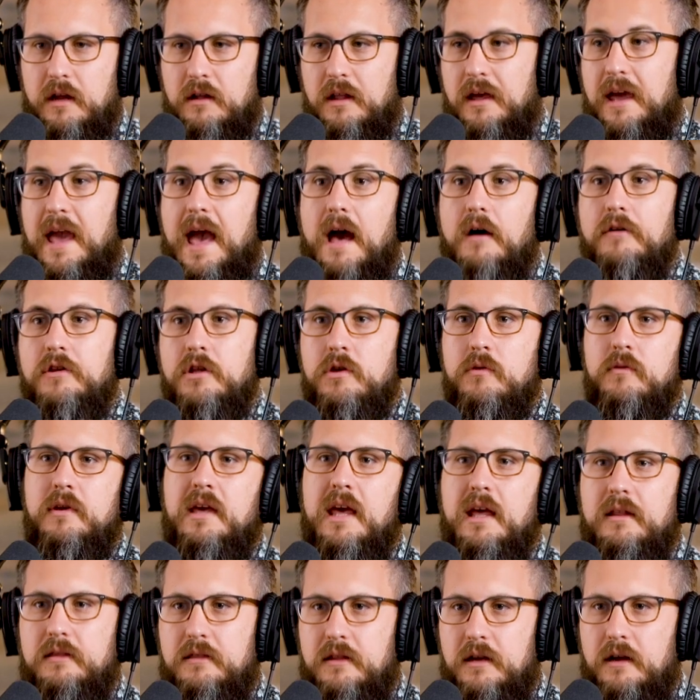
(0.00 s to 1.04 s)
Like, how do you
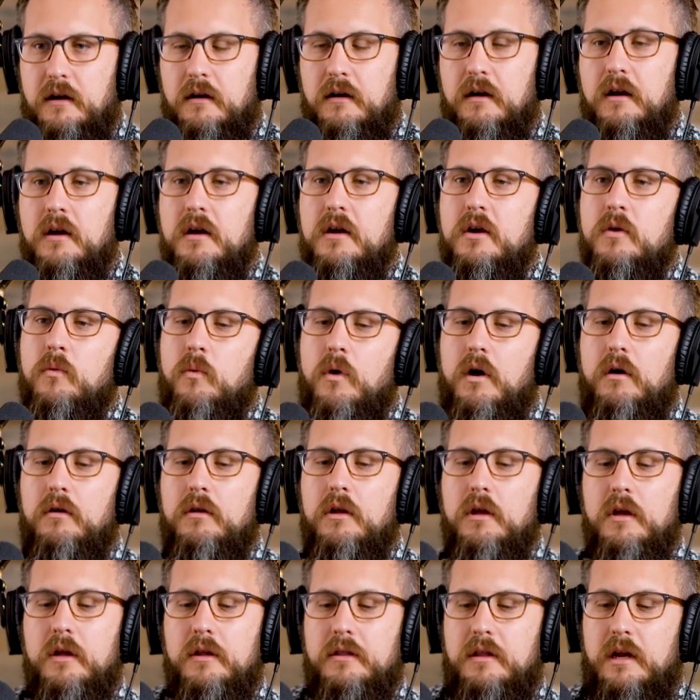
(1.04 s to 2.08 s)
get there? Well,
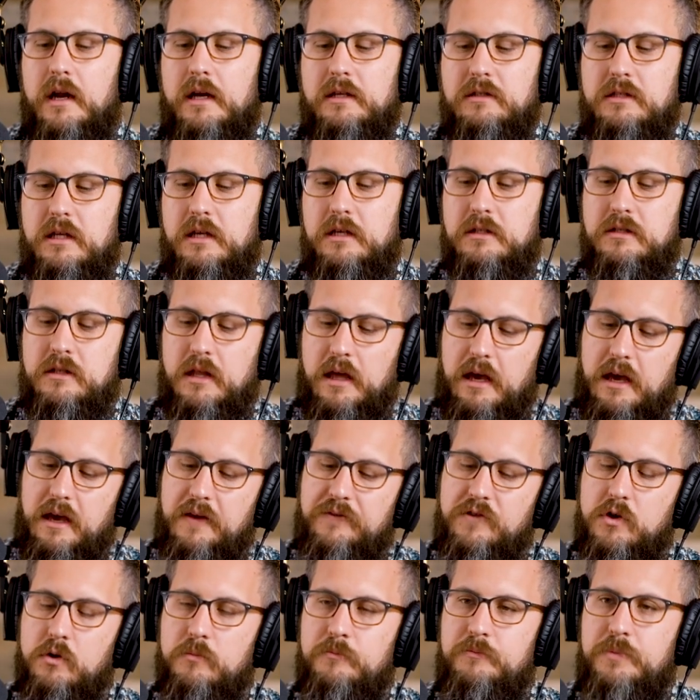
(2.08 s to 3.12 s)
the nice thing is, like, if
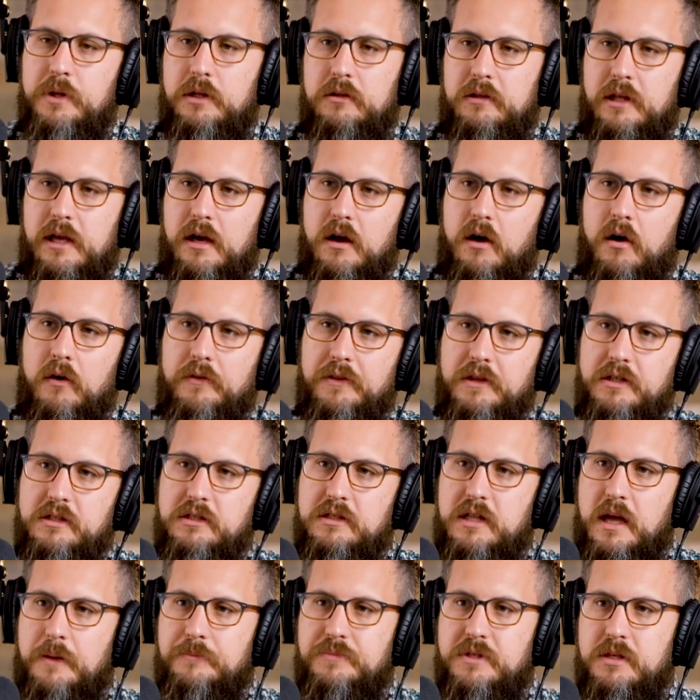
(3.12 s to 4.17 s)
you're building all the
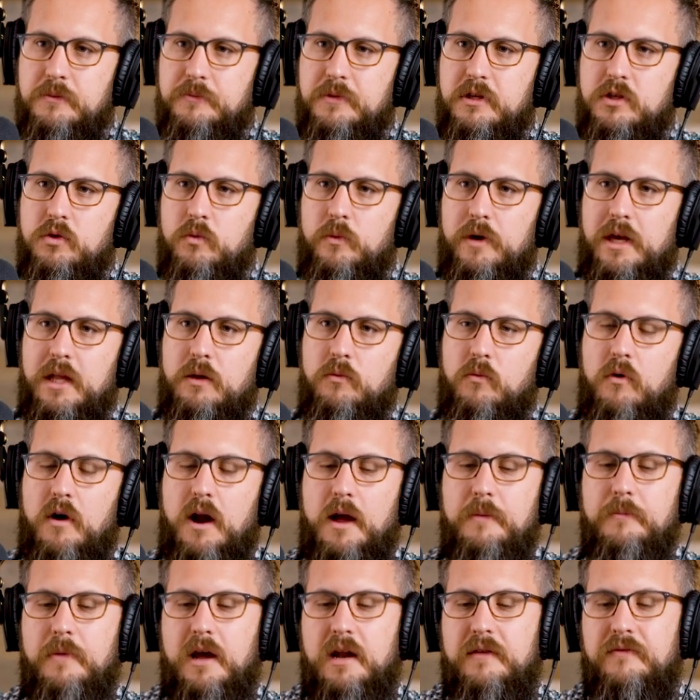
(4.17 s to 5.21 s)
steps in between, where I
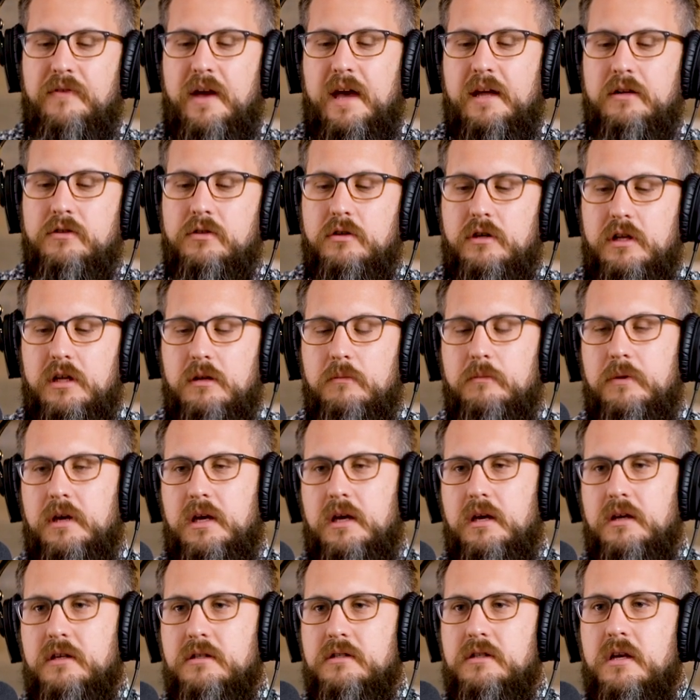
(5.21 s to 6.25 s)
might have entered in
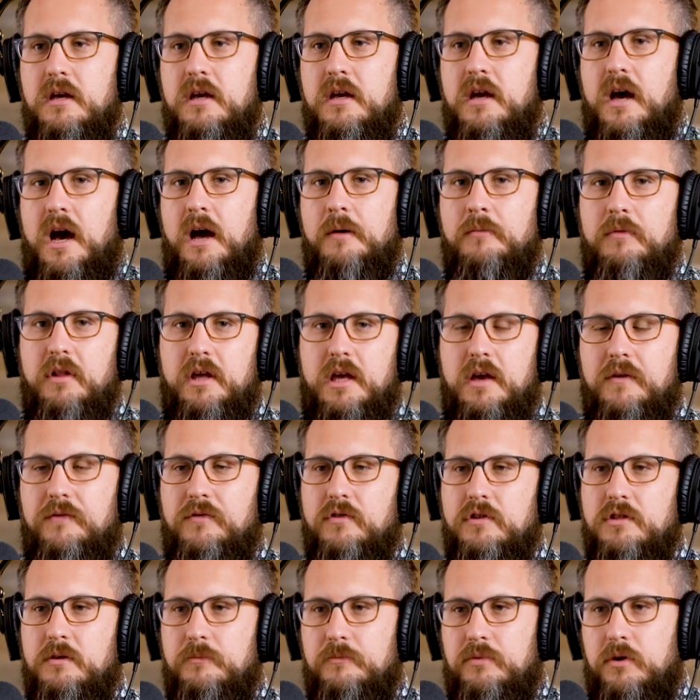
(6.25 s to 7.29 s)
because I'm looking for
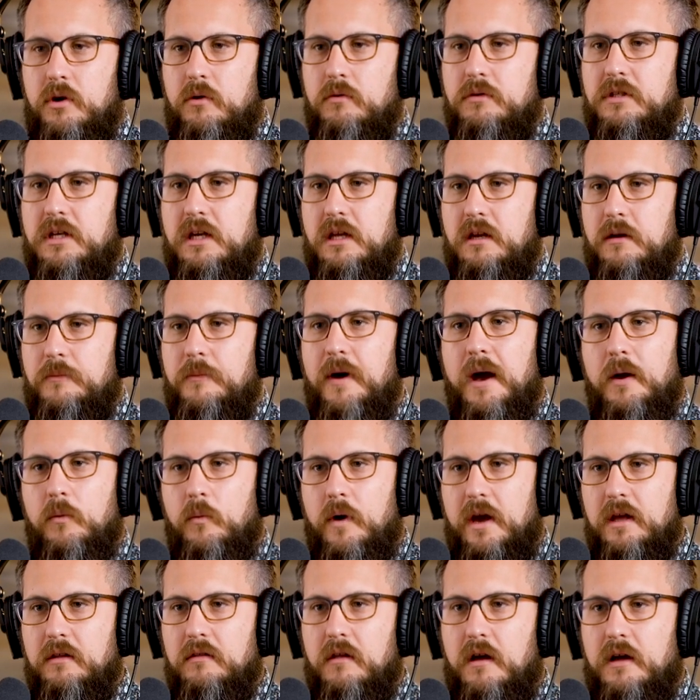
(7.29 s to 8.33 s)
some protein in my
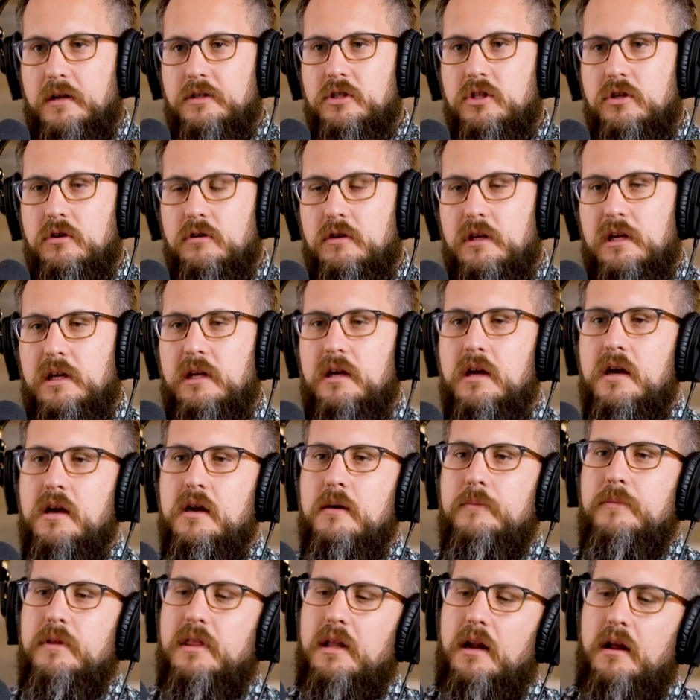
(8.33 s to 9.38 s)
weight loss journey,
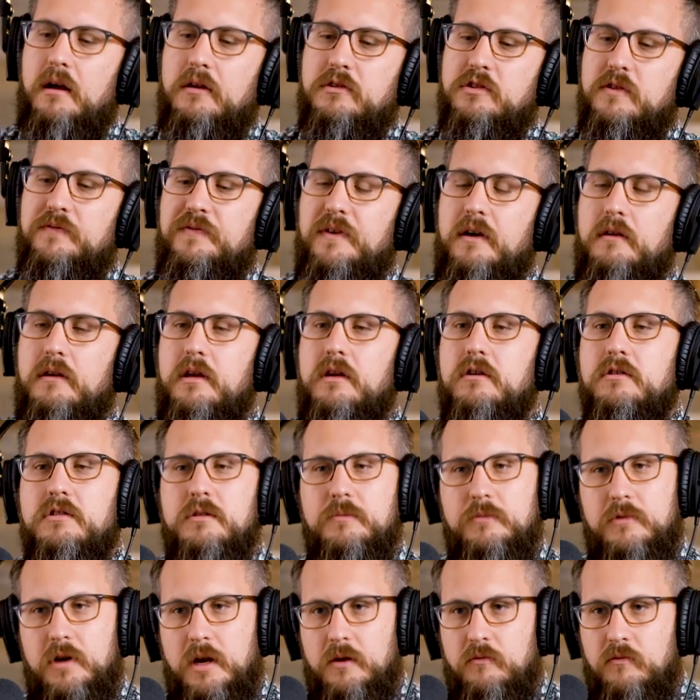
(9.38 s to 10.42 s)
but then I also found here's some
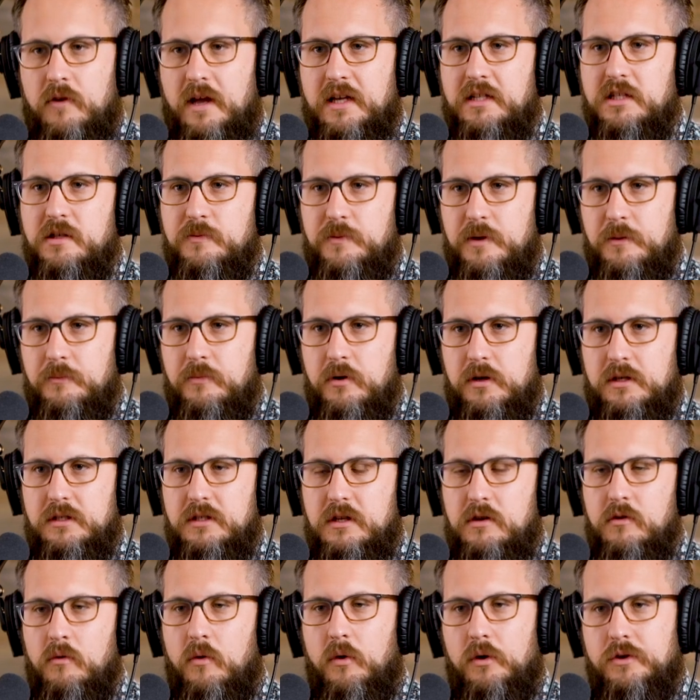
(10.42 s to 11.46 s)
great recipe books that
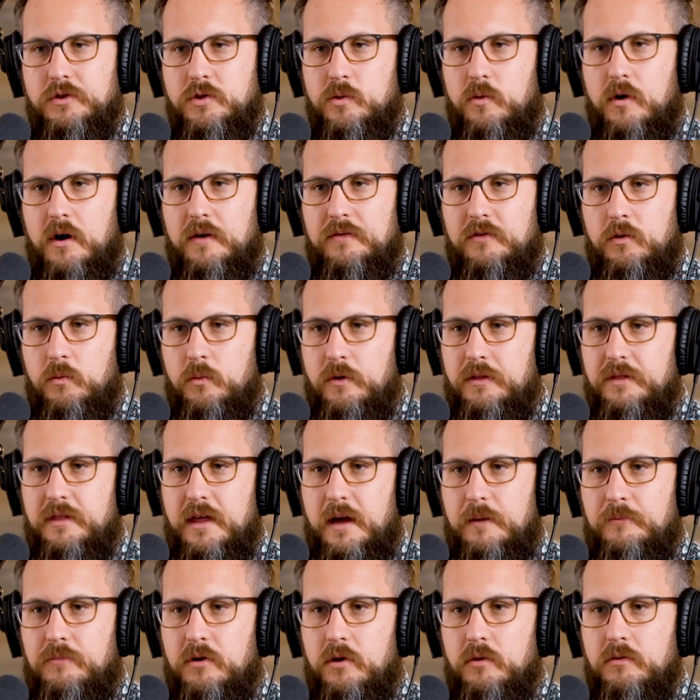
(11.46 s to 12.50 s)
you also offer with
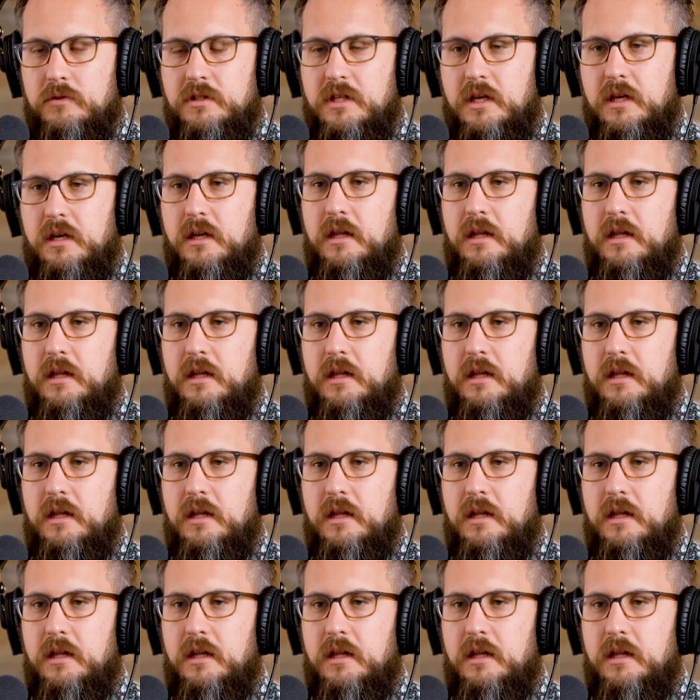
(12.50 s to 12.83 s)
that protein.